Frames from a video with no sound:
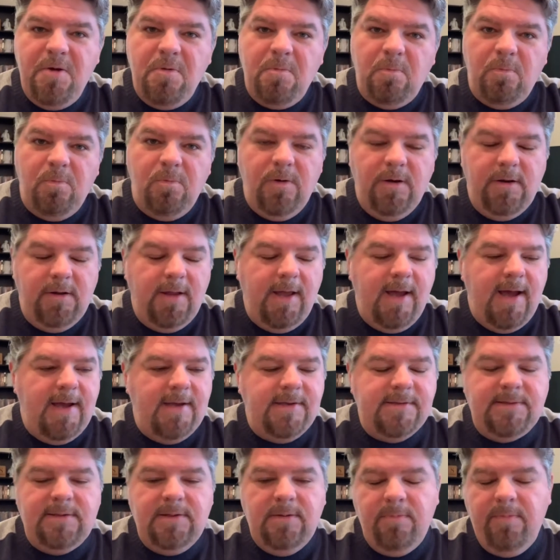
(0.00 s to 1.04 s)

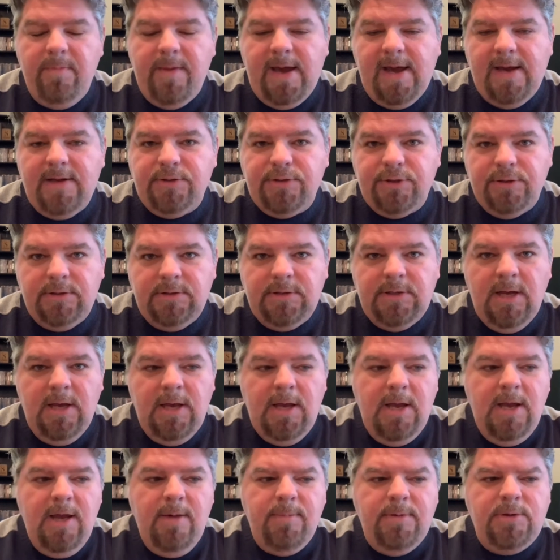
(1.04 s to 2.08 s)
realized and imagined.
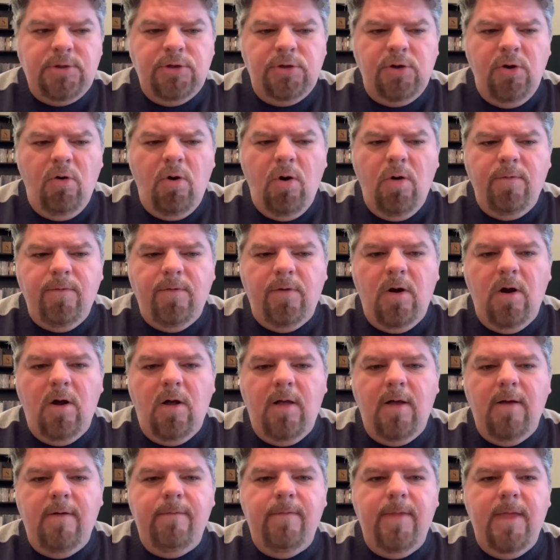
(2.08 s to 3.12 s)
But, you know,
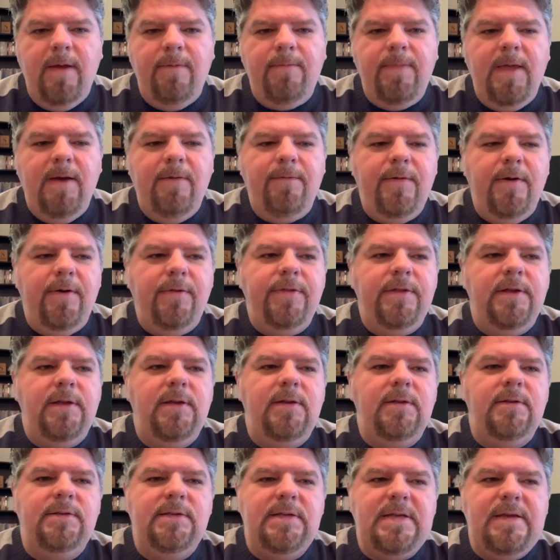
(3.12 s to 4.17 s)
overall, I felt the
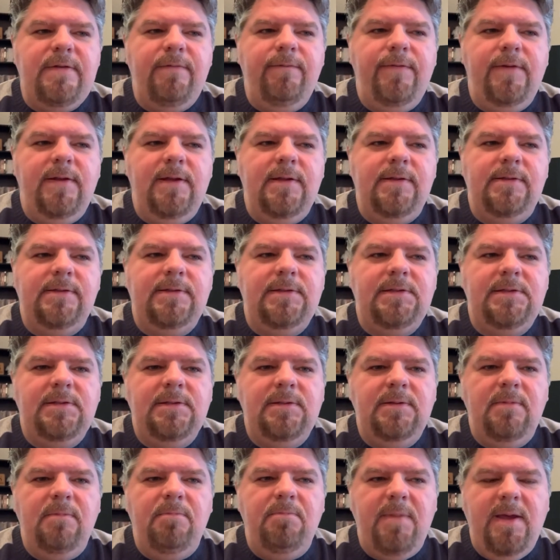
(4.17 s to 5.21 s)
defense
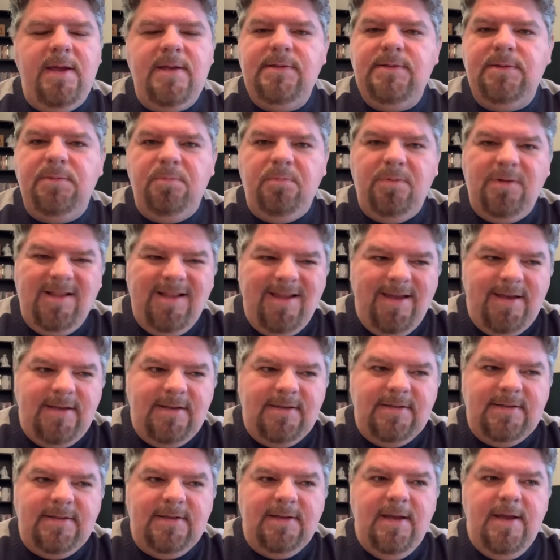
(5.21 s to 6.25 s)
made some
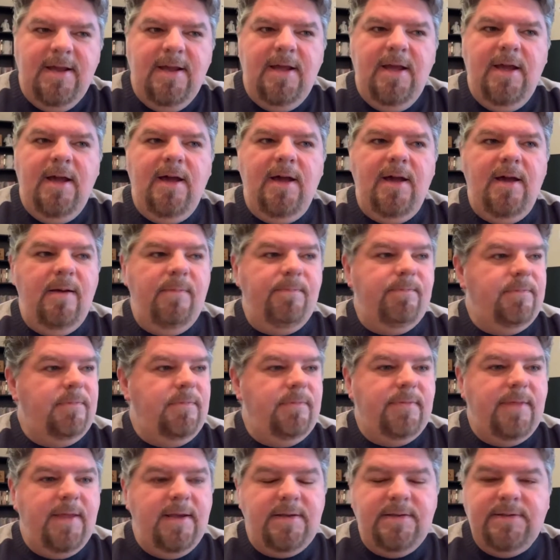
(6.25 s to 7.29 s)
plays.
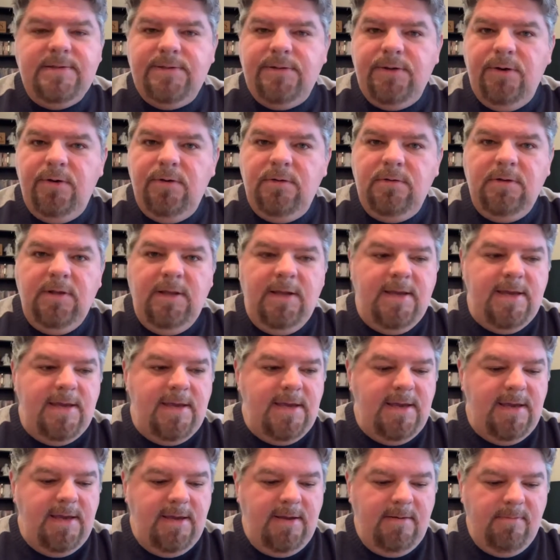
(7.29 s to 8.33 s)
They
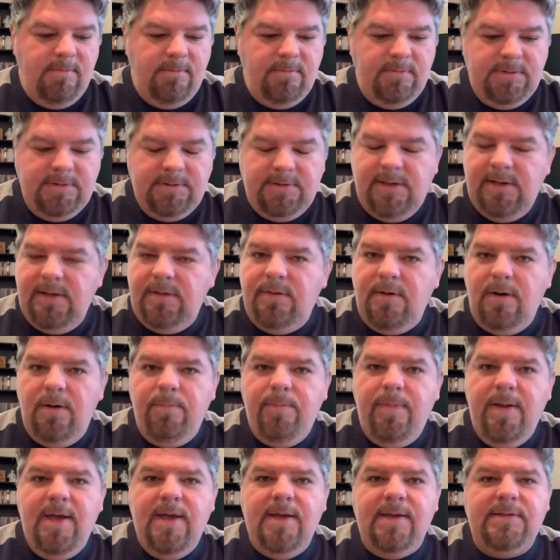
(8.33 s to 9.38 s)
certainly did their
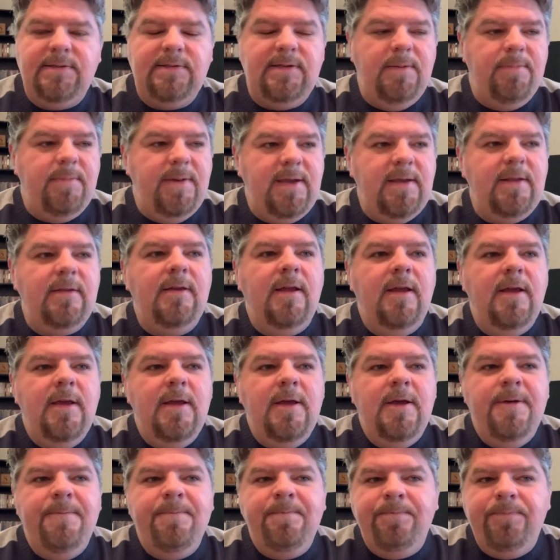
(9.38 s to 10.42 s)
best. I mean,
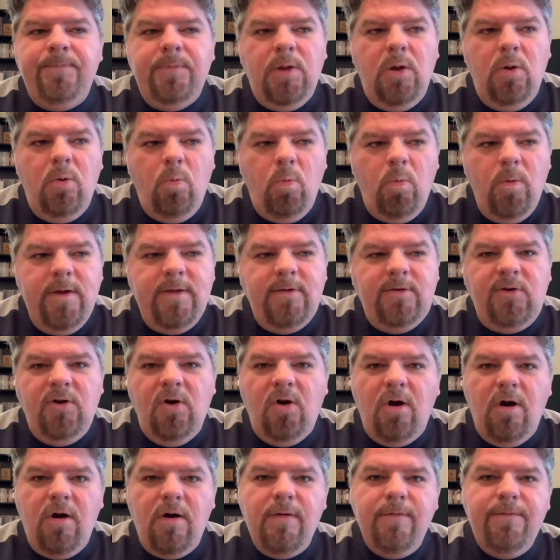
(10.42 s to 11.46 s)
when your
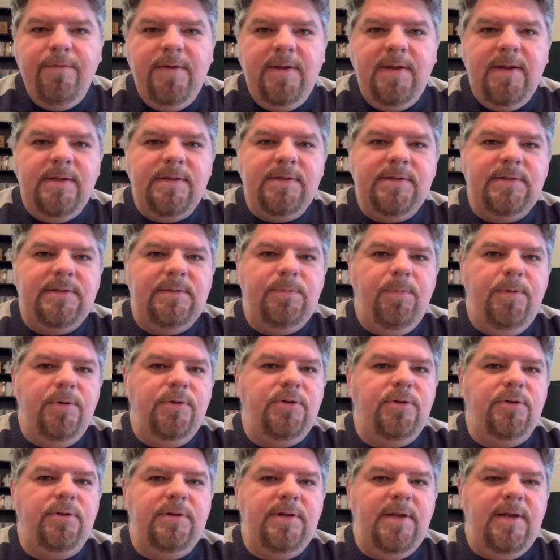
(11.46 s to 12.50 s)
offense
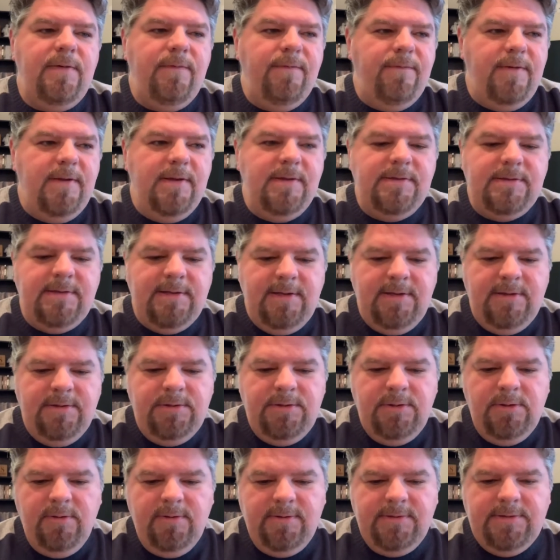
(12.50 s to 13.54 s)
puts your defense
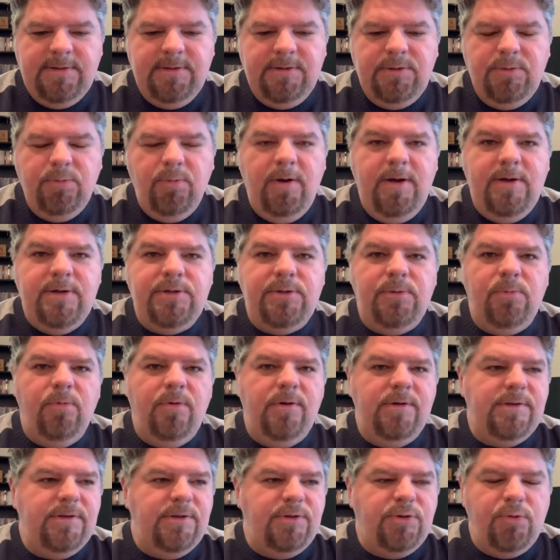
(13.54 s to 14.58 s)
into a situation
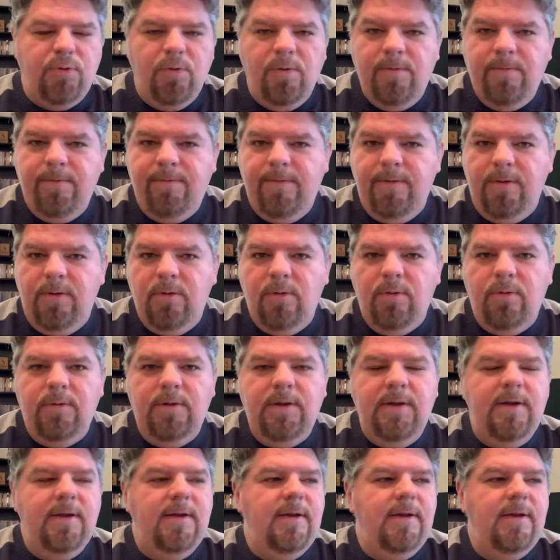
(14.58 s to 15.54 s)
where it's a short field,